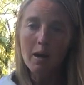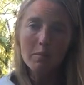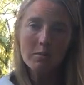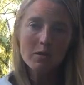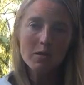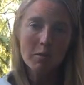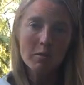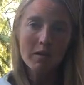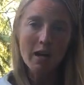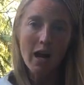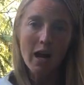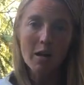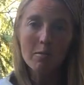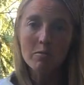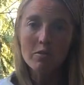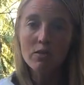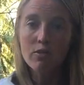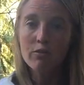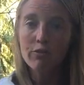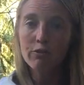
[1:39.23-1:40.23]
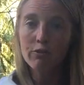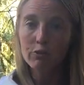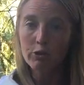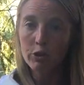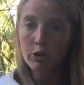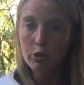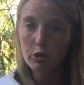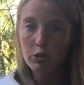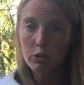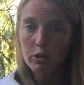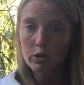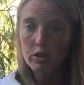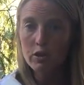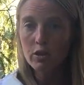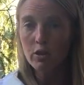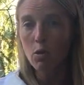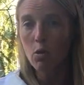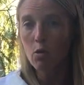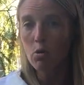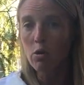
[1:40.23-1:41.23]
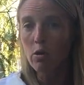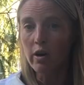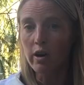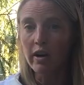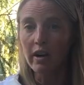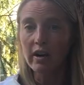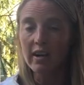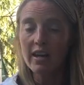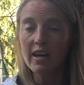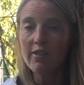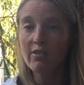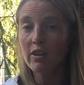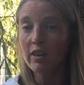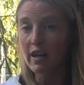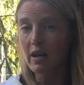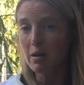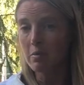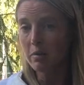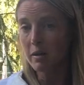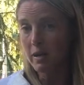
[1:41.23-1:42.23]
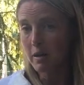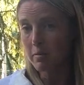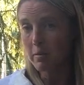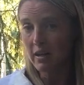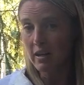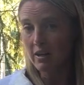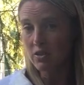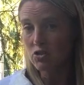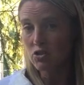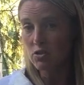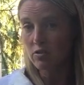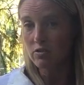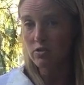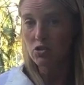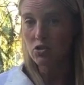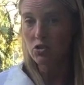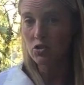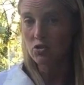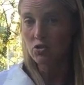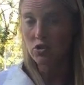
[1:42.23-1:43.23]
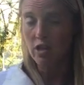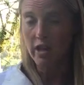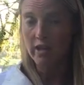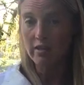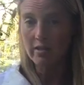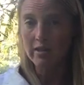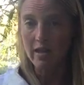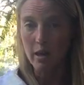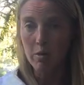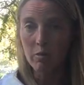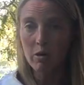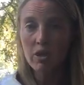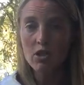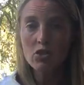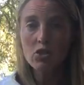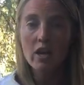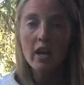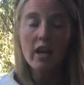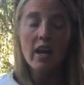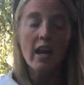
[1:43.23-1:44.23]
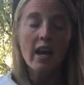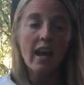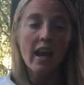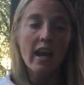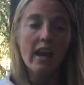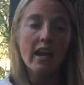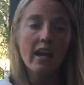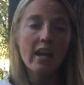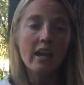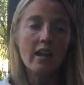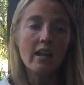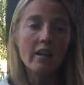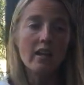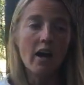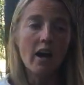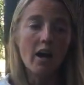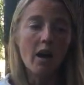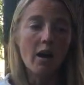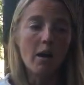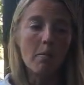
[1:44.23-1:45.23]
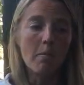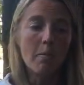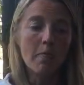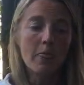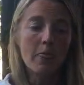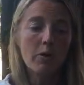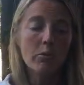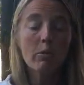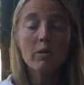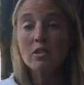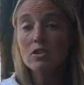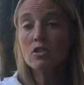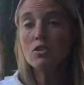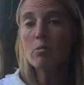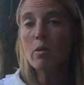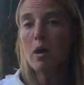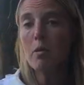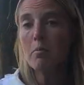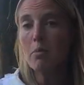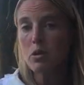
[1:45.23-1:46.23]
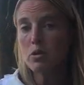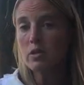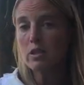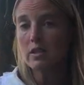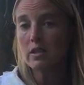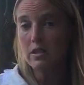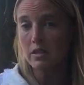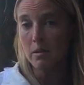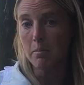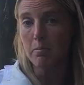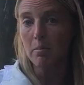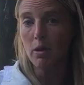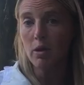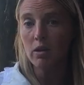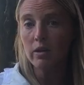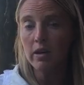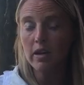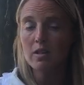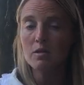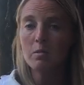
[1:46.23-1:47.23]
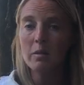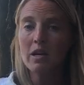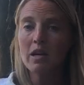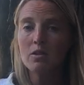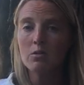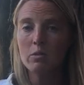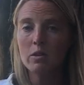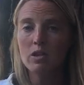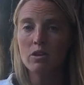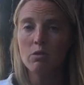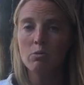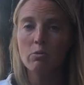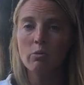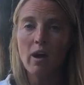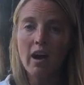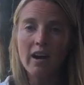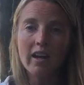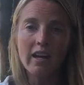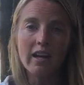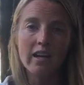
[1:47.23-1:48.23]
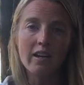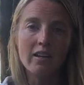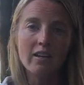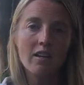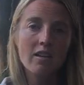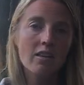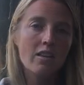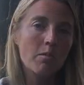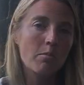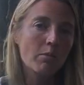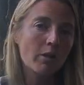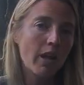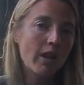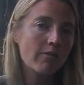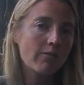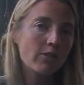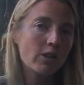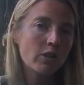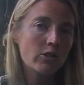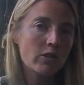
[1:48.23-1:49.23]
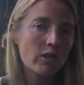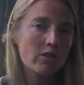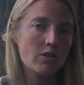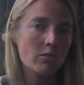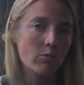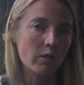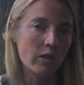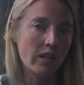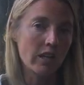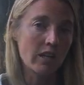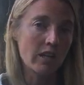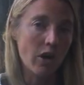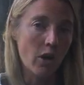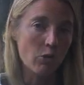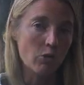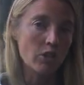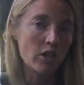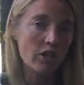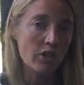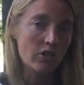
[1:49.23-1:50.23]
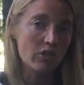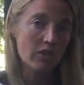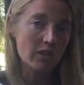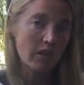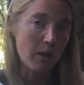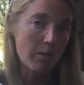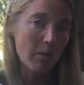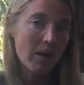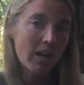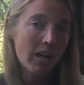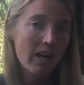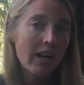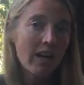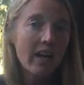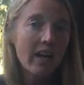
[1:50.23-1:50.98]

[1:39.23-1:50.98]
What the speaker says: sometimes fruit, or even like a PB and jelly sandwich. And the reason you want mostly simple is because when you're running, the blood flow doesn't really go to your stomach.